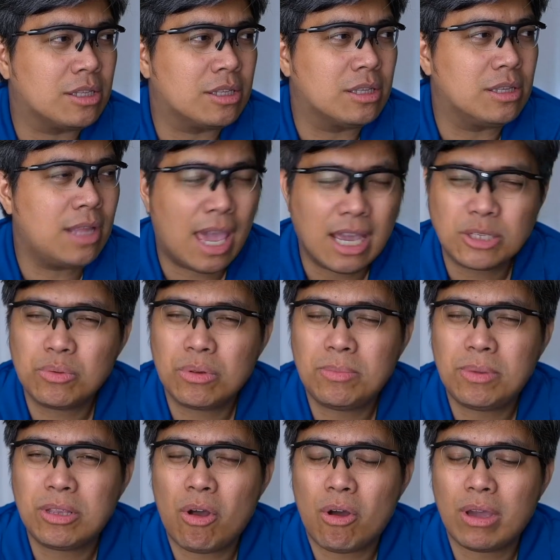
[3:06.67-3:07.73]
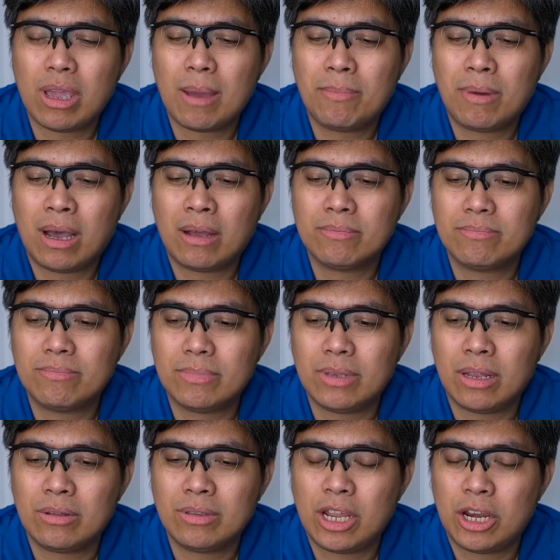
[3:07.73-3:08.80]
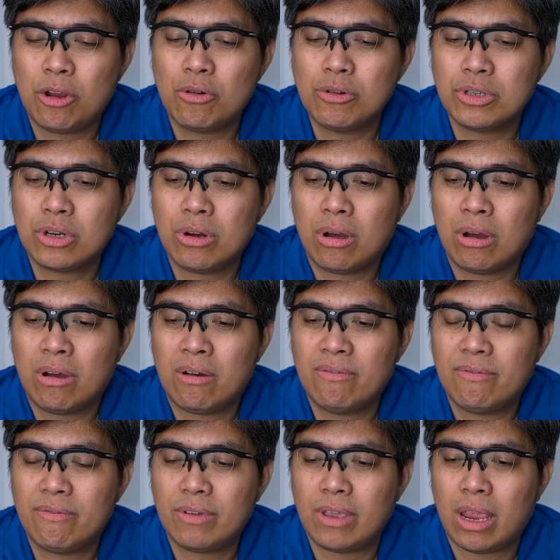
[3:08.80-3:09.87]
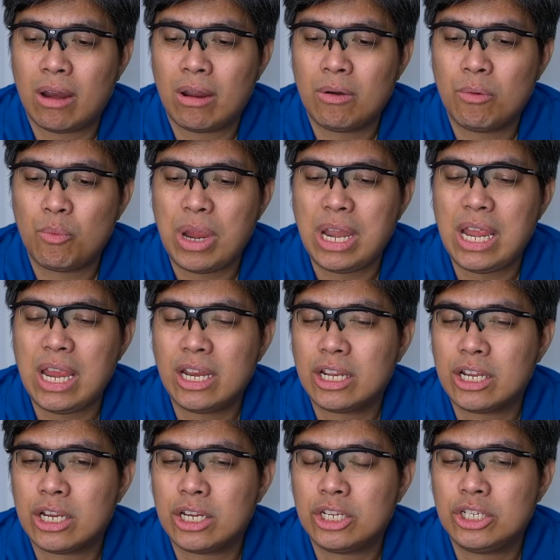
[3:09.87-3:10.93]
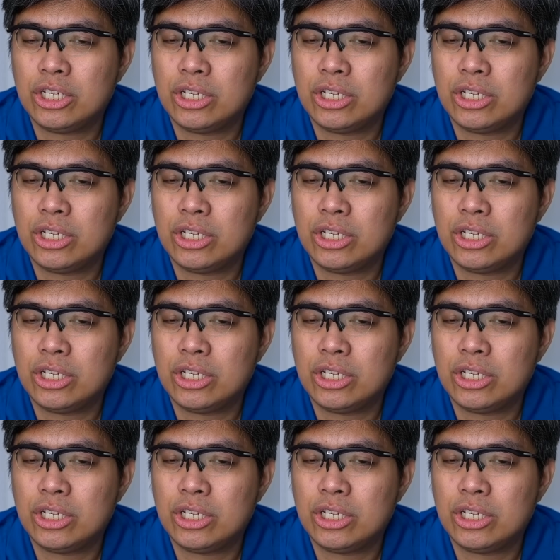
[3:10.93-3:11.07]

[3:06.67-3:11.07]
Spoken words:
Next, we'll be talking about the notion of winning the